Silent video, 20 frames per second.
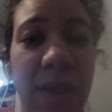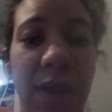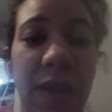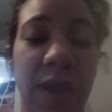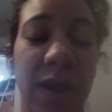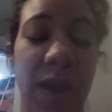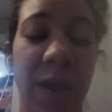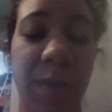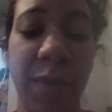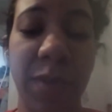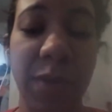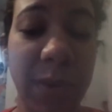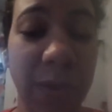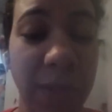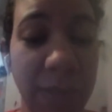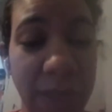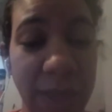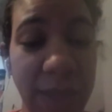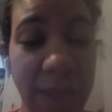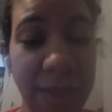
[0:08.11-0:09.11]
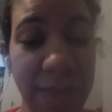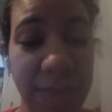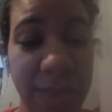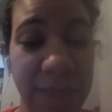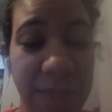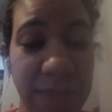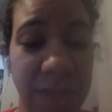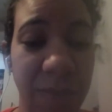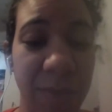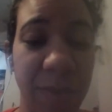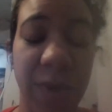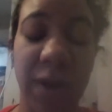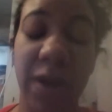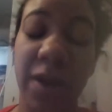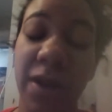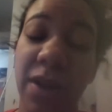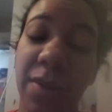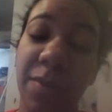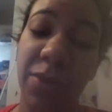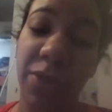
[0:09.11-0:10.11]
I'm a little late this time around.
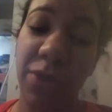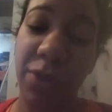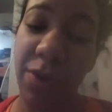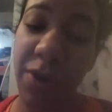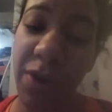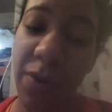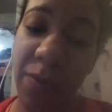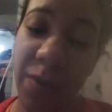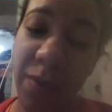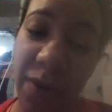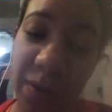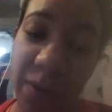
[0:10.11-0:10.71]
I'm 31